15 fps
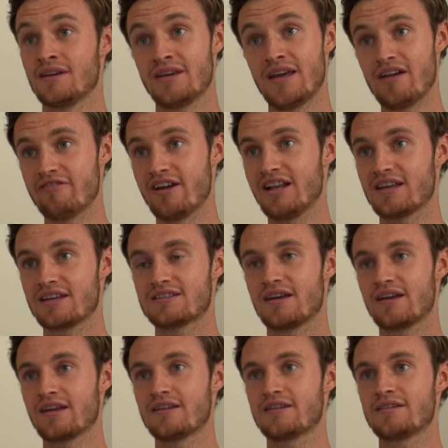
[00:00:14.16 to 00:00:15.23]
Yeah, really
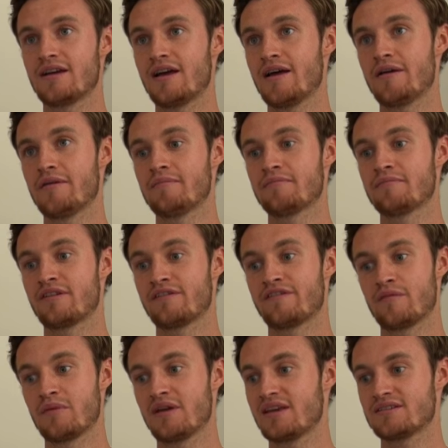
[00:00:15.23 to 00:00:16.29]
excited.
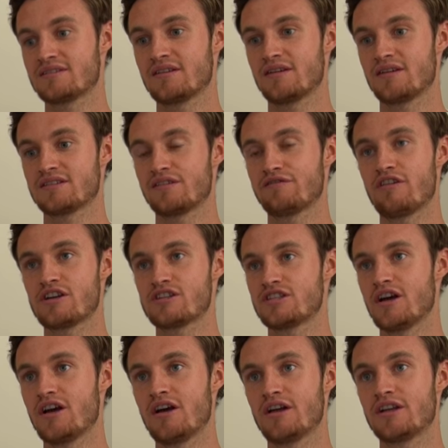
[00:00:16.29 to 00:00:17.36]
For me, it's a fresh
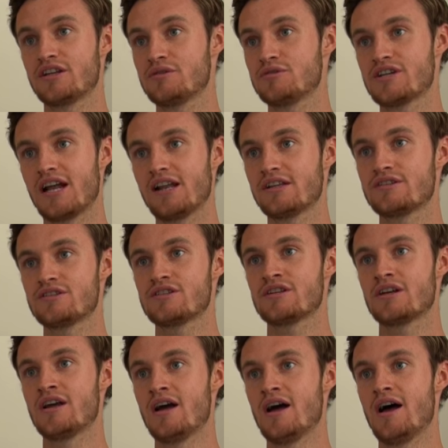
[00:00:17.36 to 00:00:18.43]
start and a new
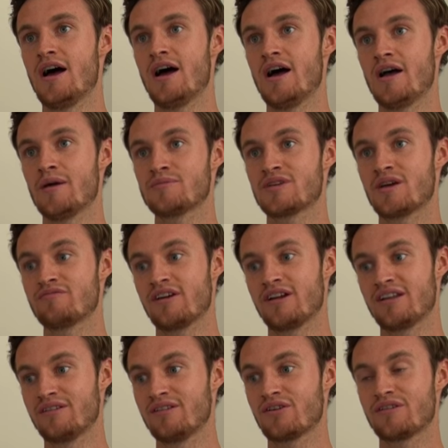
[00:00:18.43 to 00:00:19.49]
challenge. So I'm
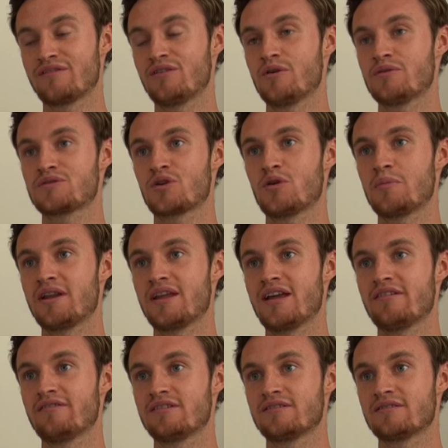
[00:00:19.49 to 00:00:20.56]
really looking forward to coming
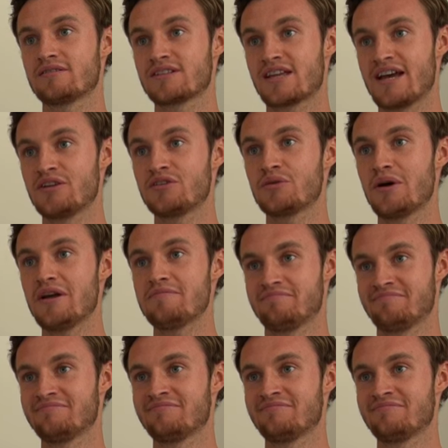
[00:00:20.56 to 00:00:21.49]
here and to getting underway.